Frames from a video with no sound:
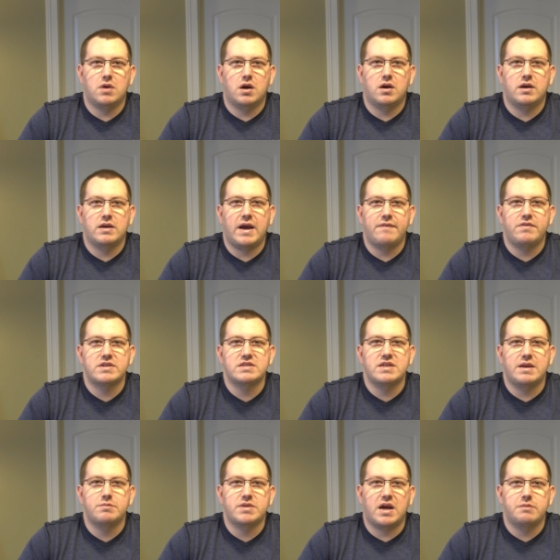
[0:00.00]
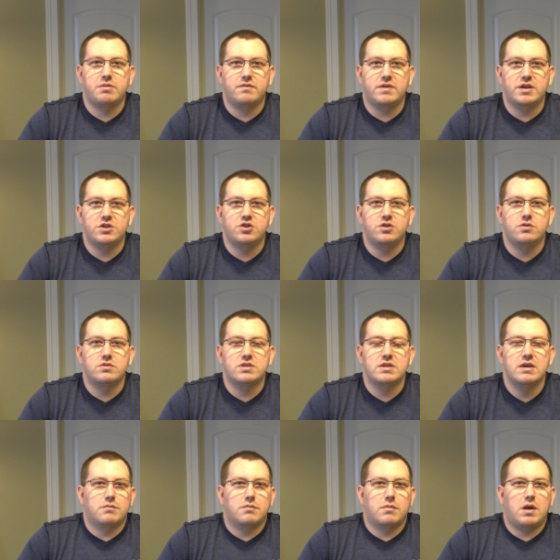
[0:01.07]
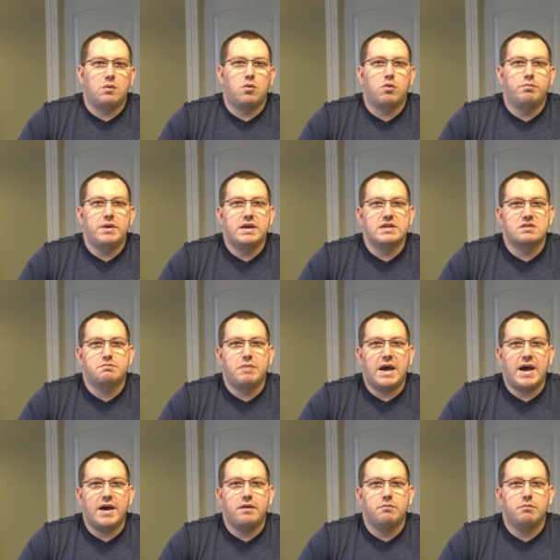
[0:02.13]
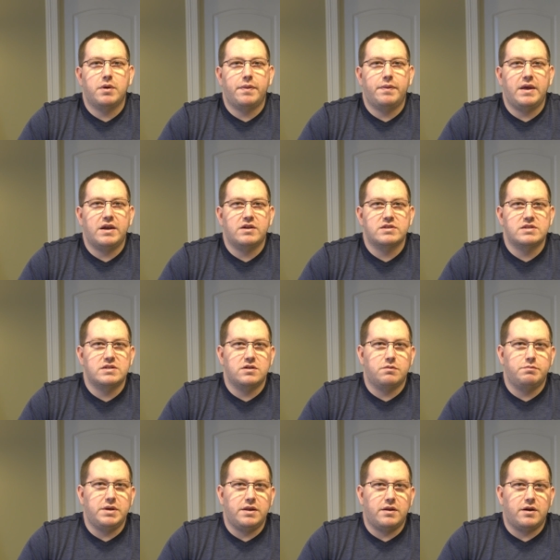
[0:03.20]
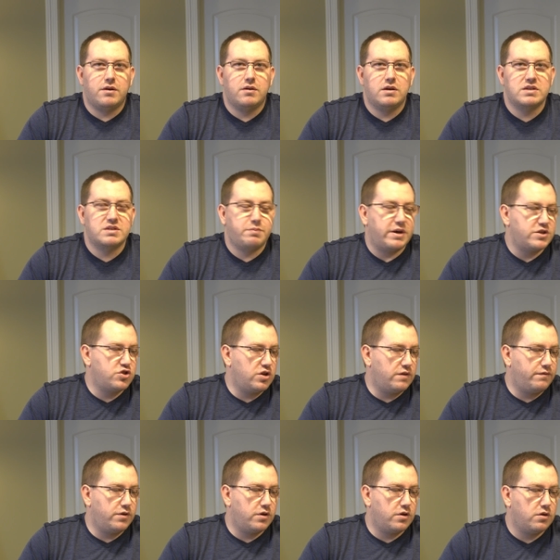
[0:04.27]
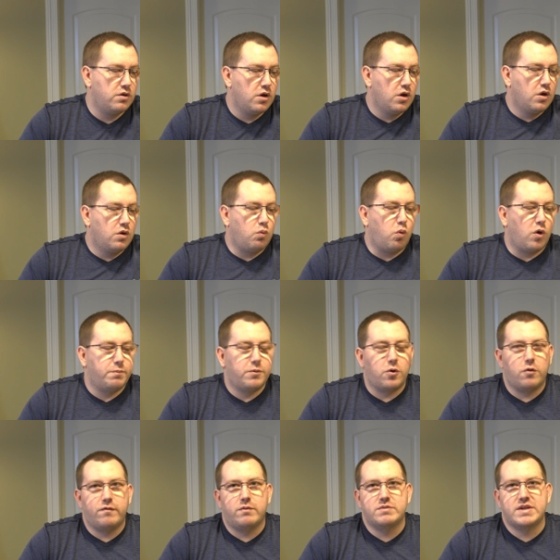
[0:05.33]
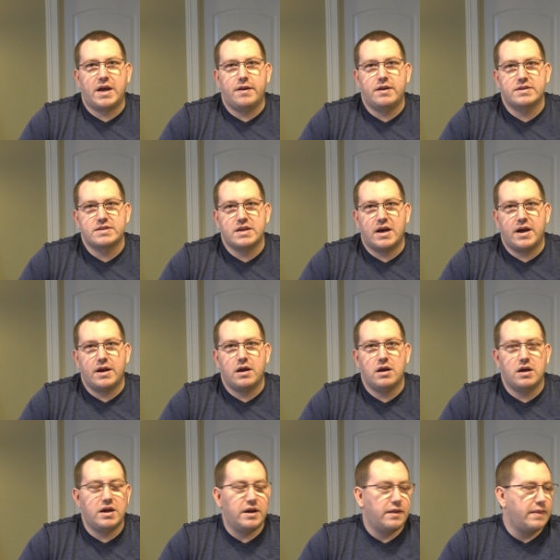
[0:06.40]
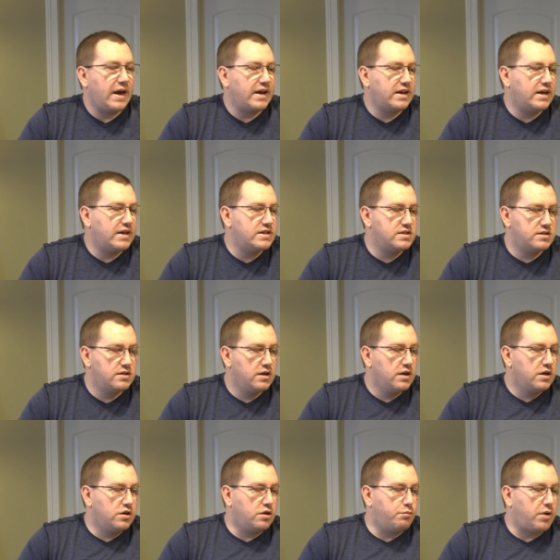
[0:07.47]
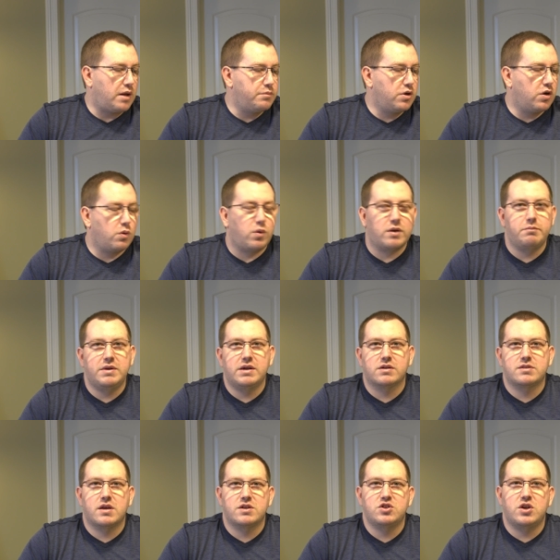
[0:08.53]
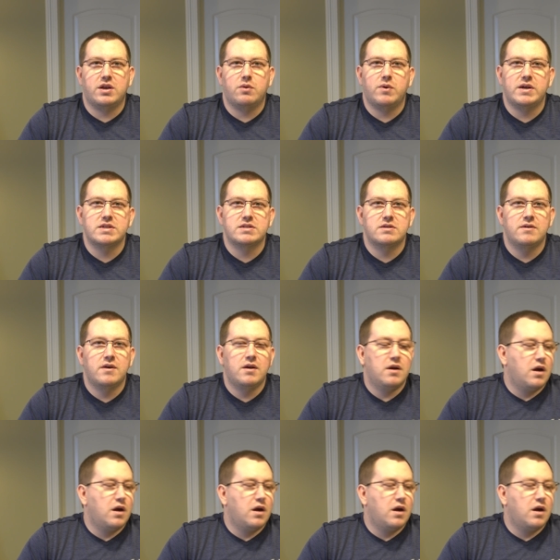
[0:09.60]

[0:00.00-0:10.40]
uh, have the same type of issues. They won't be as bad, but they could still be there, especially if you're warped going from side to side. And in that case, you're probably going to want a B L Touch anyways.